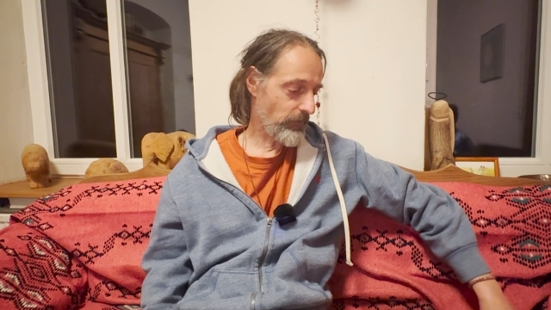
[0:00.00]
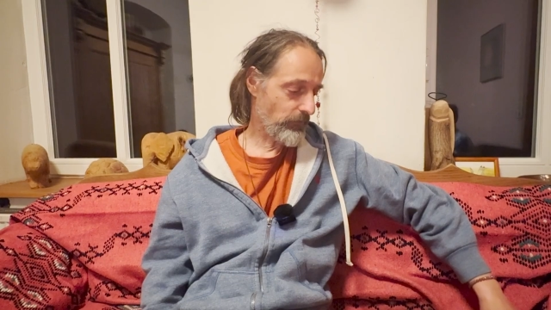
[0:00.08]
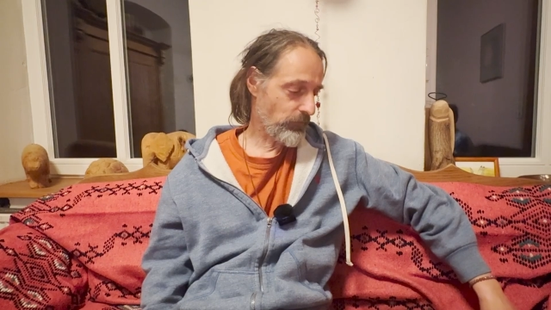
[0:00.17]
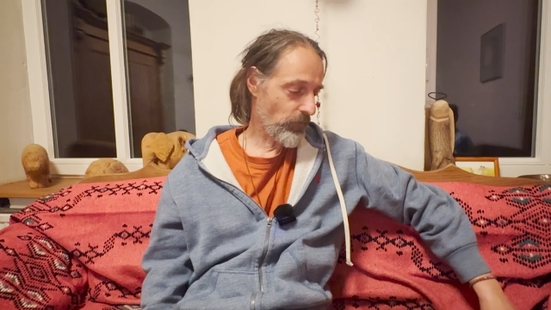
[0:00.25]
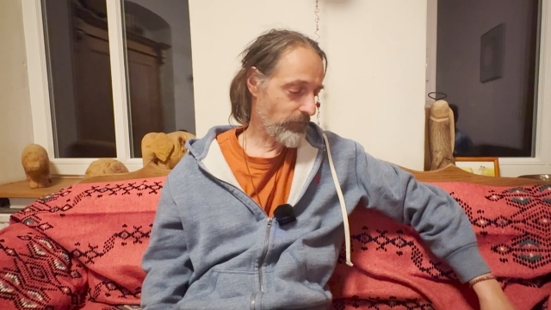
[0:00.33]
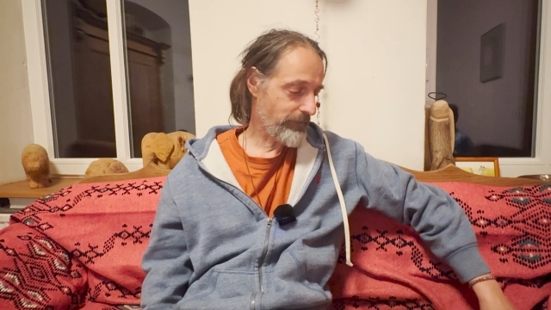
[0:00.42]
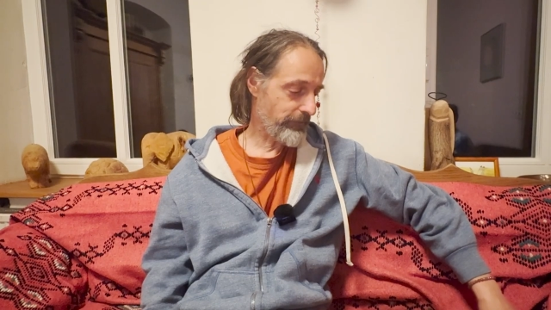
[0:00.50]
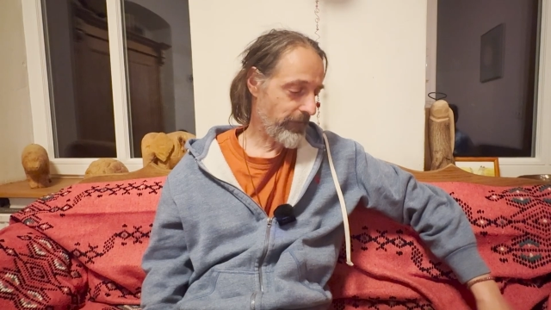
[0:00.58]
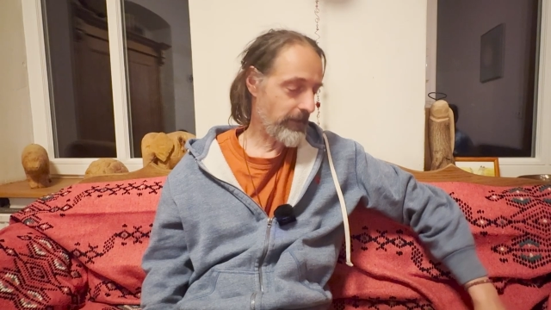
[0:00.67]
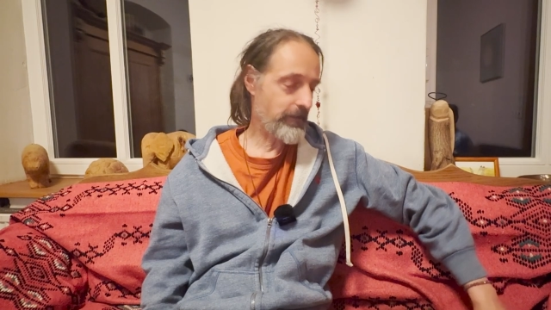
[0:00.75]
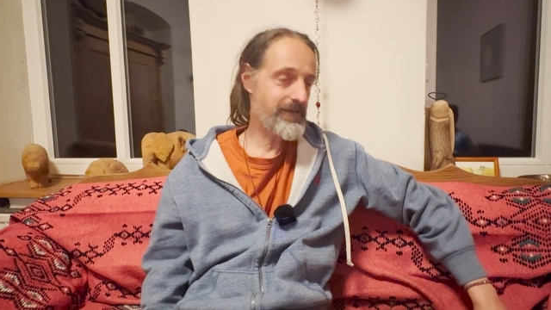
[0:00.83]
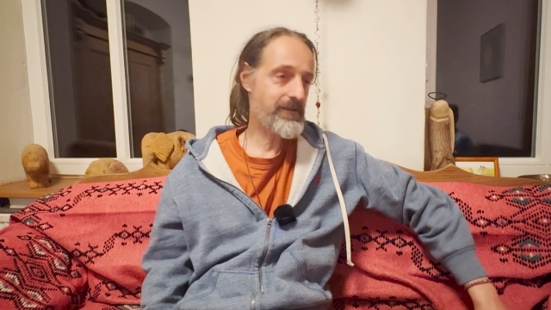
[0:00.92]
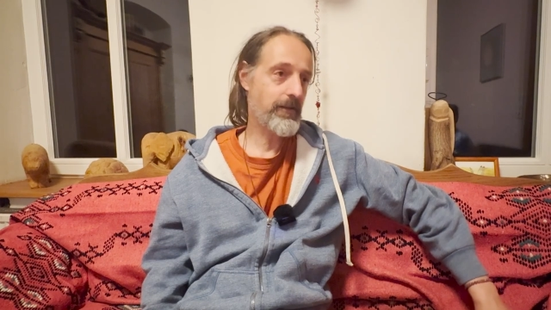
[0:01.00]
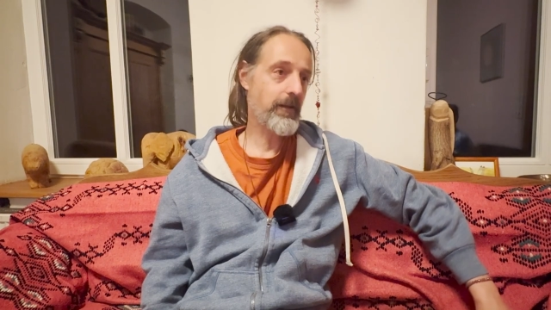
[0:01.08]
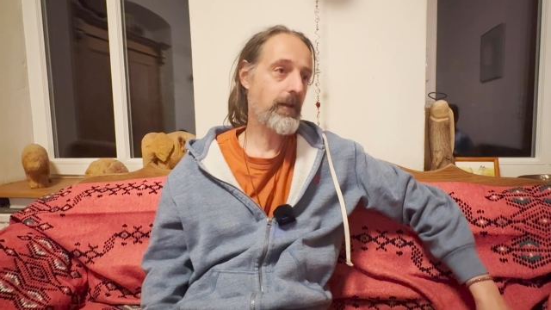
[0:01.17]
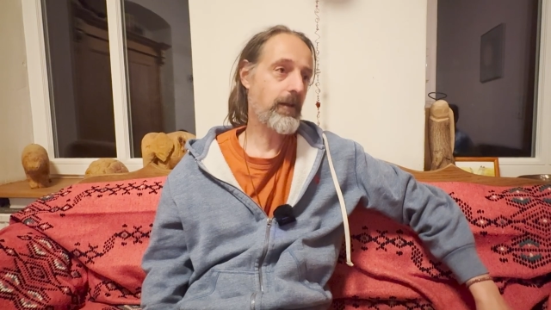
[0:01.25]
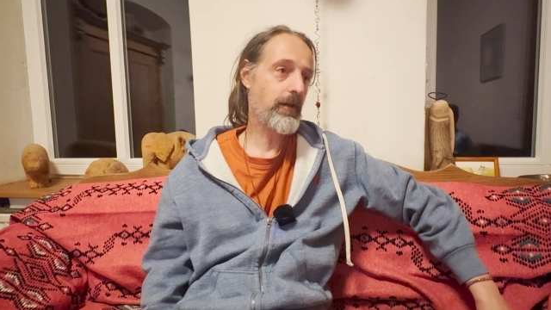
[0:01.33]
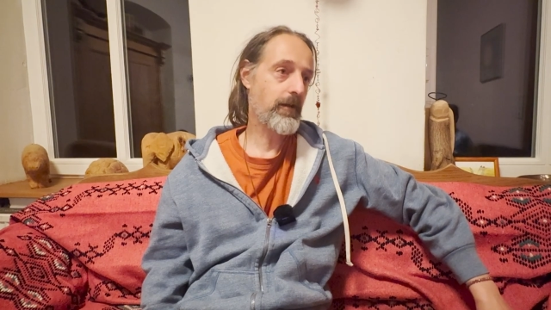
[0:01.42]
of not
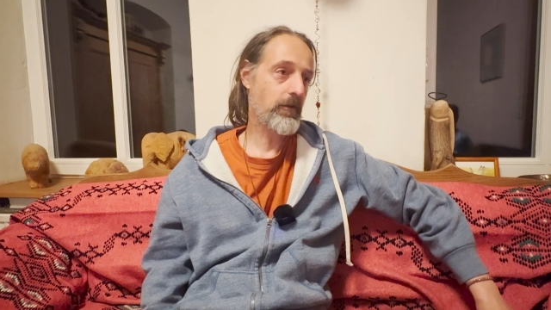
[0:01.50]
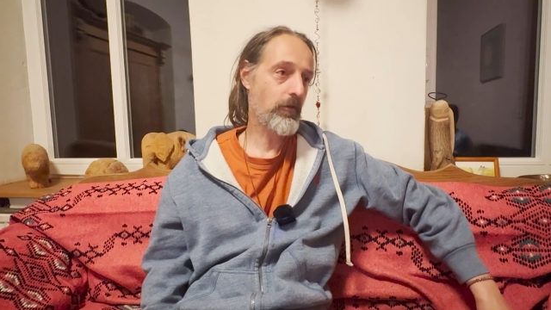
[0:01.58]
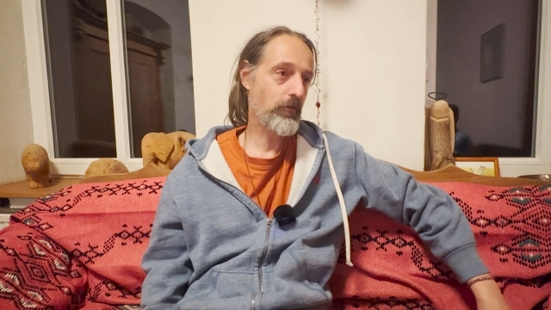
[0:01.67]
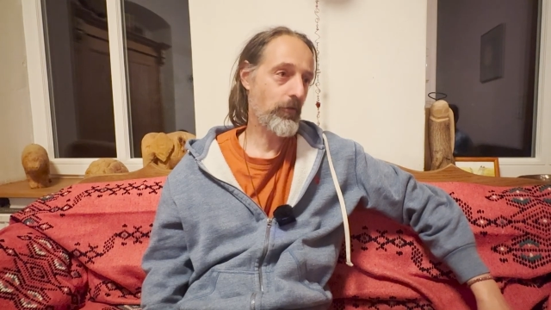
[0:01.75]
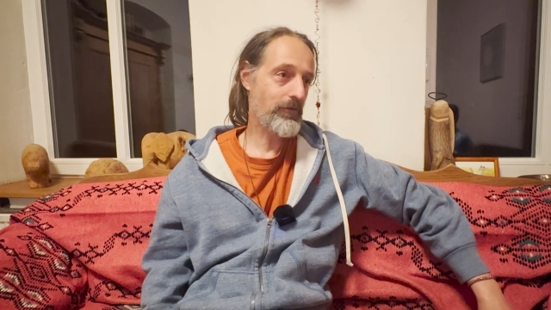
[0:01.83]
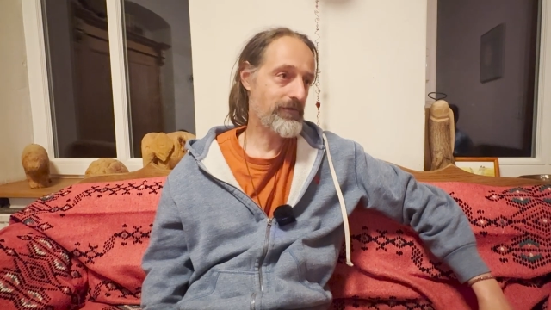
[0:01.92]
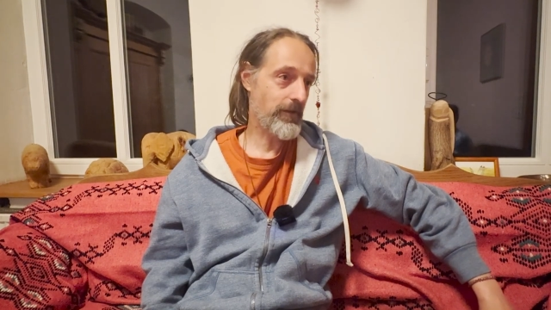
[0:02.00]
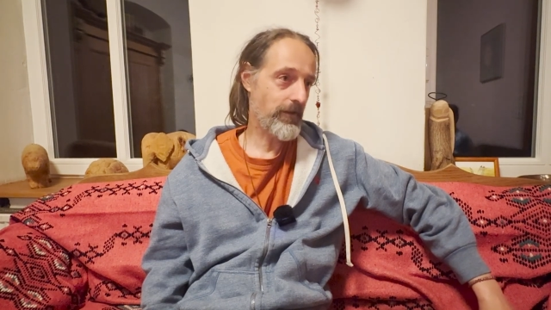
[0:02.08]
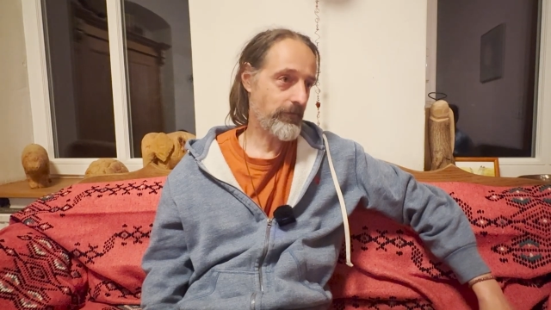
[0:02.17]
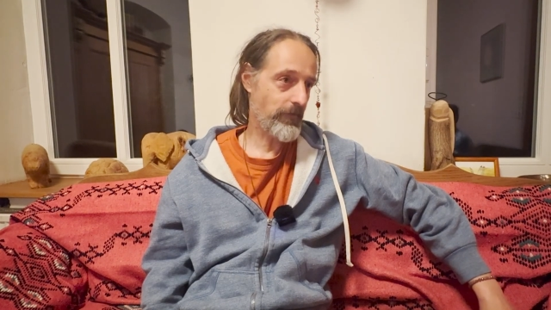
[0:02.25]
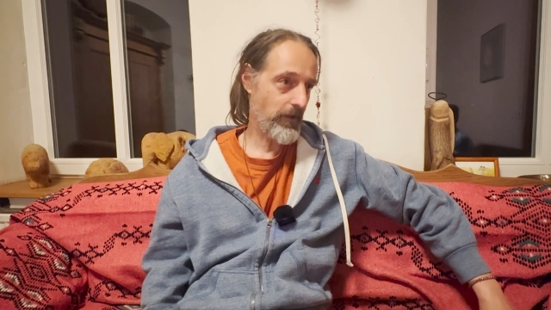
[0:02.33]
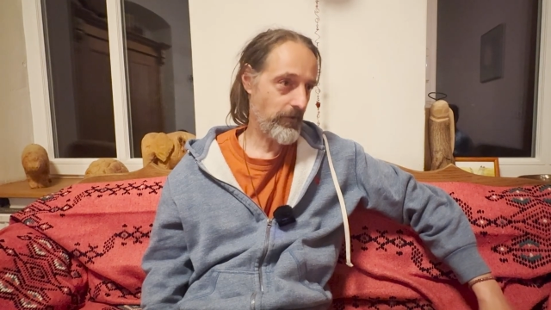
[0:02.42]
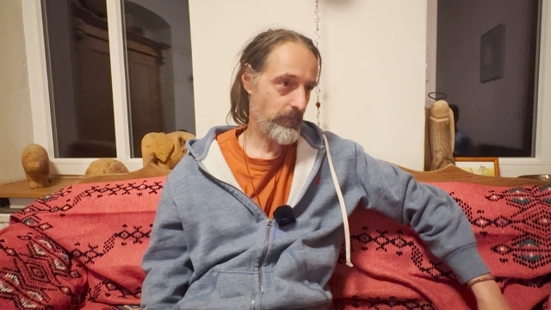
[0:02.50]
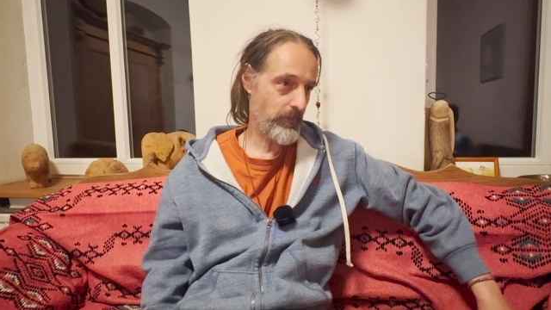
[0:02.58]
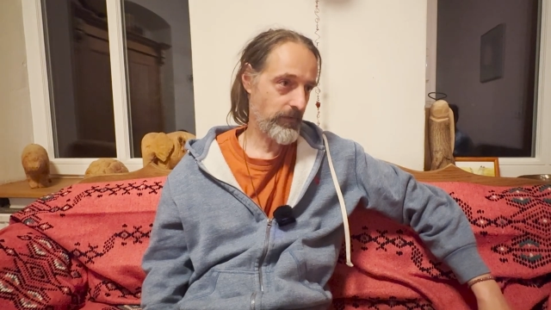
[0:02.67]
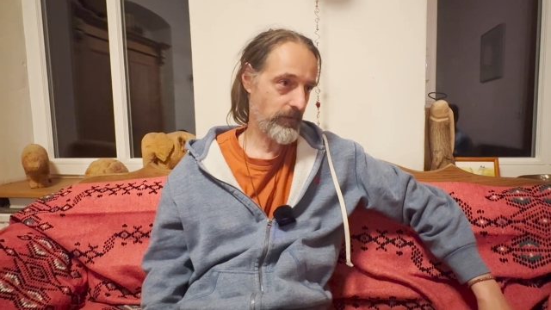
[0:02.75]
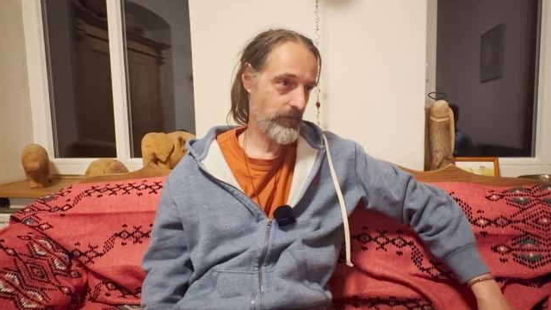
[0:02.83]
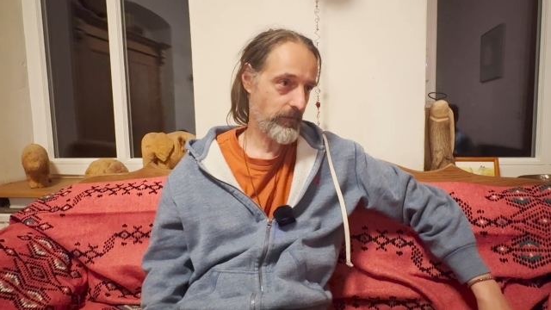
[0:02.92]
functioning in a social environment,